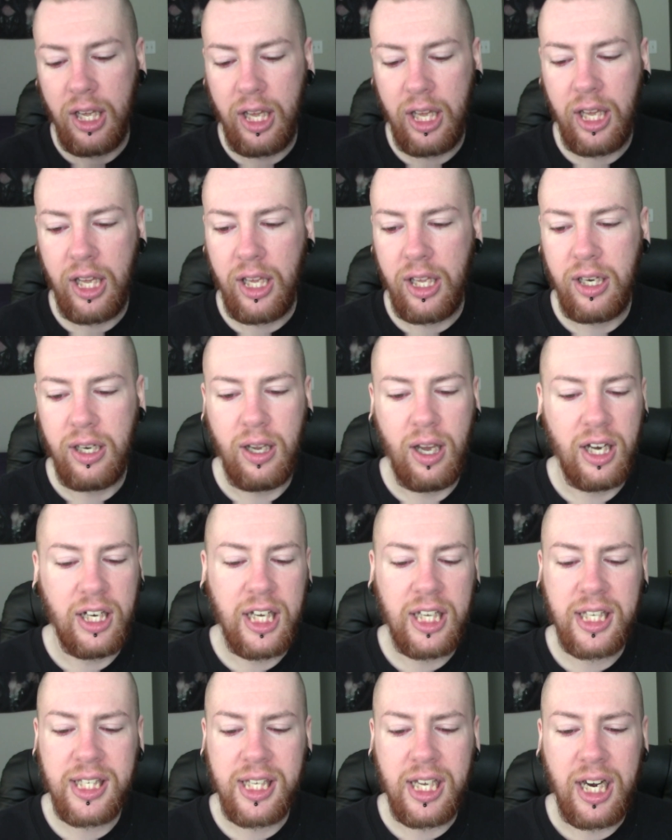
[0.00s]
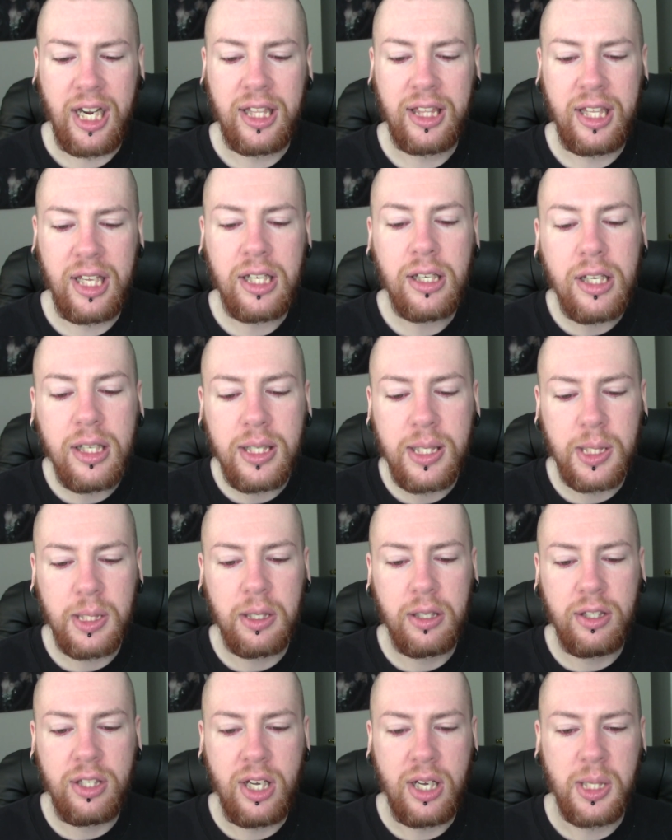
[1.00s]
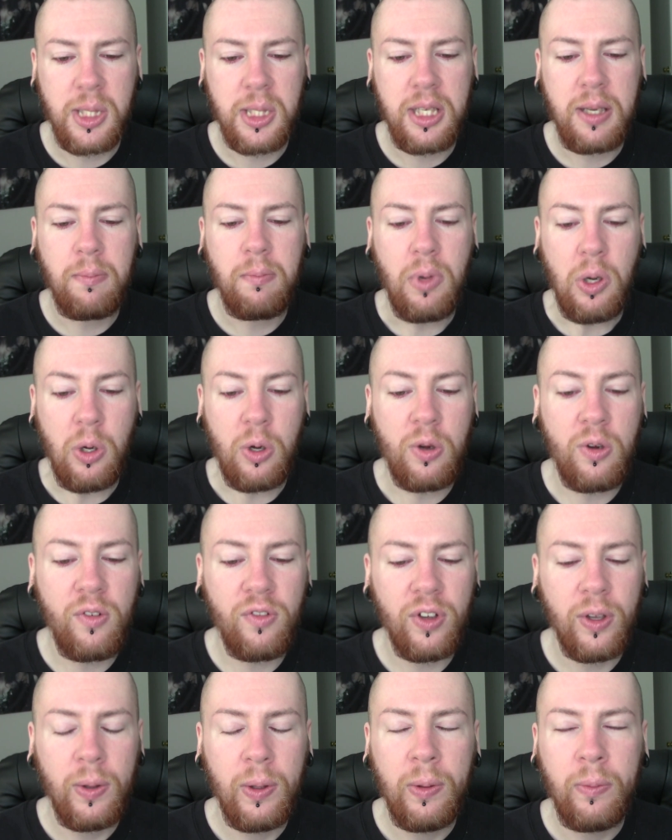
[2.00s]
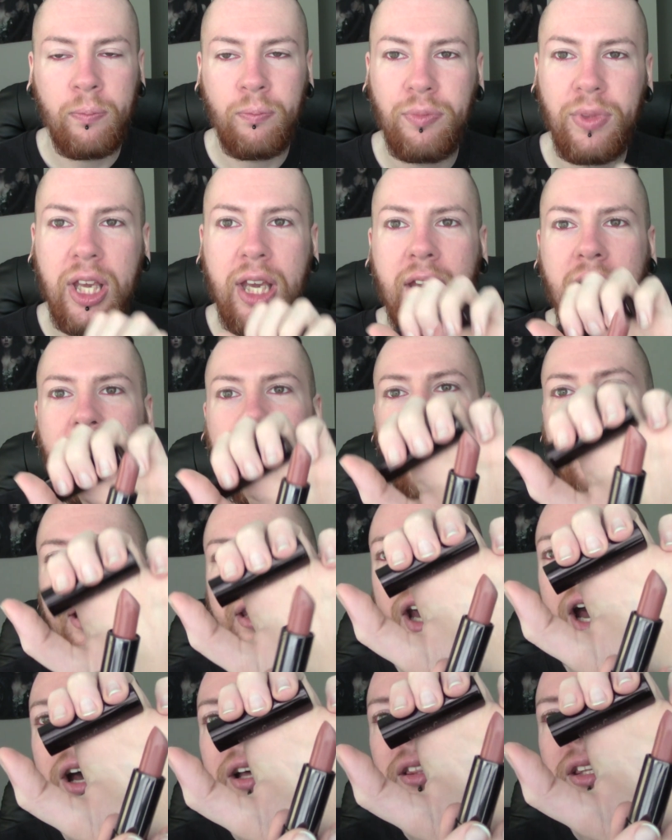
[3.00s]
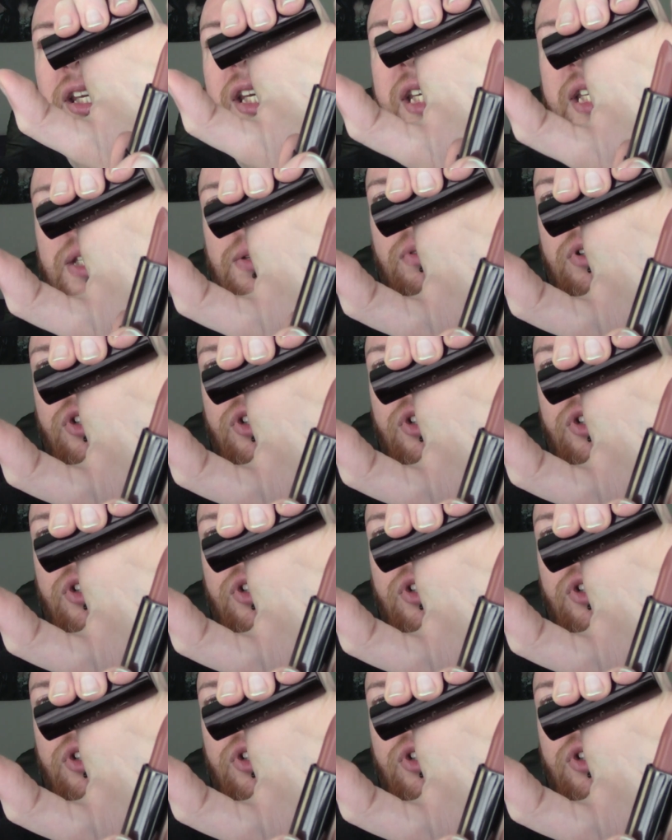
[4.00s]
And like I said, I think it's Dusty Mauve. And I got this